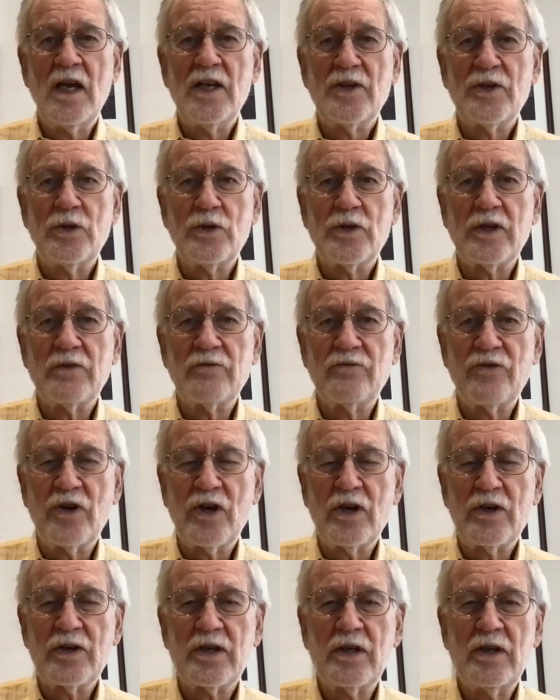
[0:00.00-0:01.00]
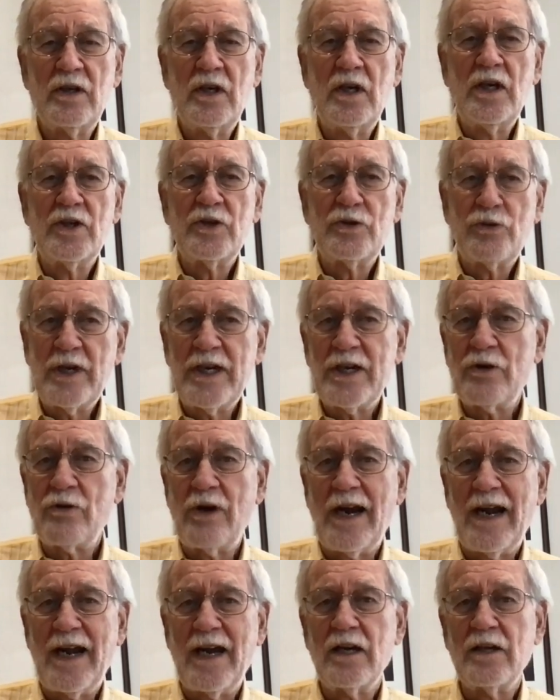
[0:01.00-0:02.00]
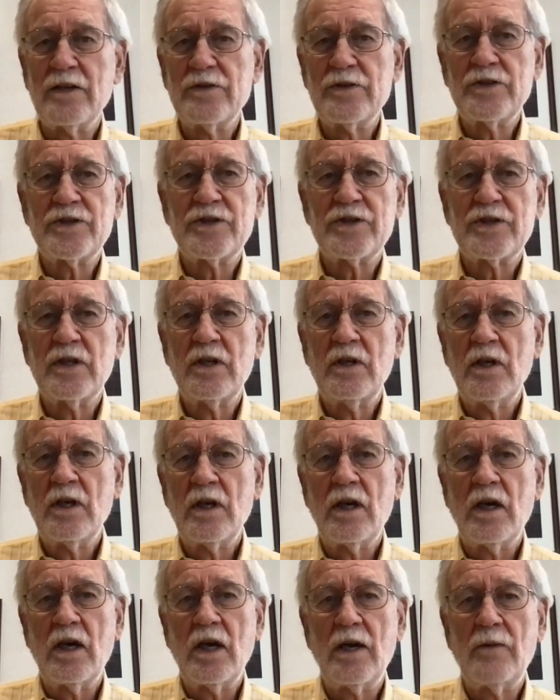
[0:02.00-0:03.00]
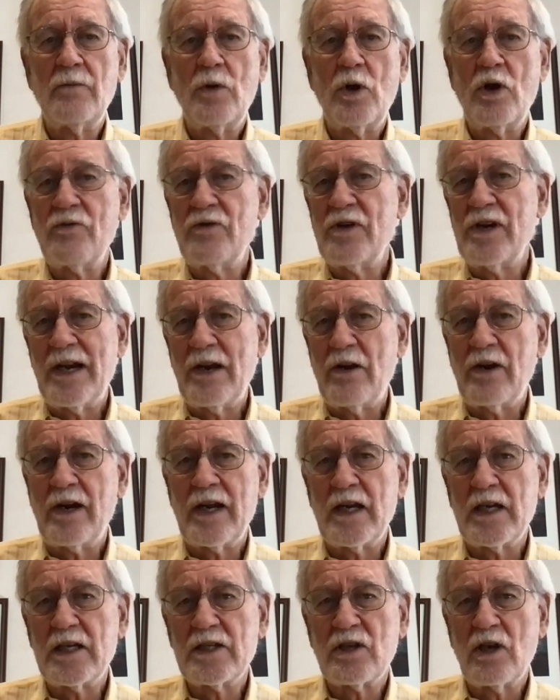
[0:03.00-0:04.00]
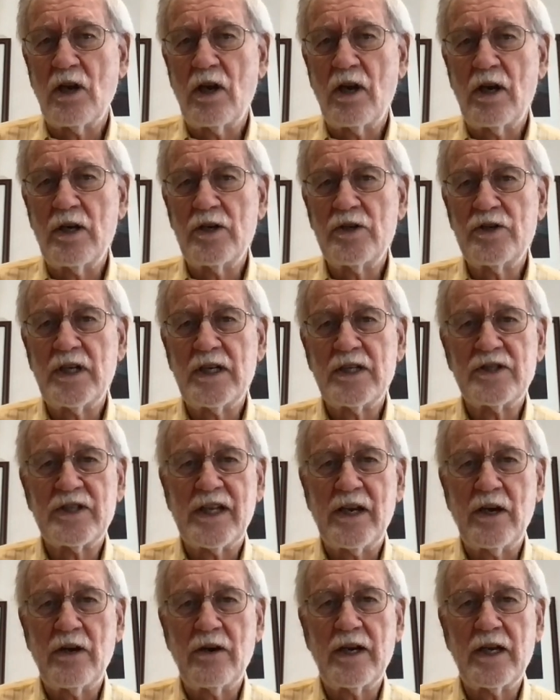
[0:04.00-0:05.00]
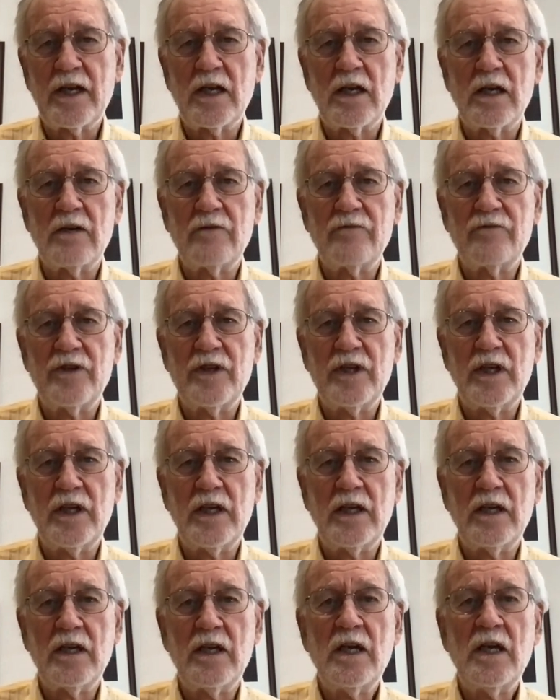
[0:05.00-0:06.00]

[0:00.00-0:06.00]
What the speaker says: to convert tree crowns over an area as large as the area of the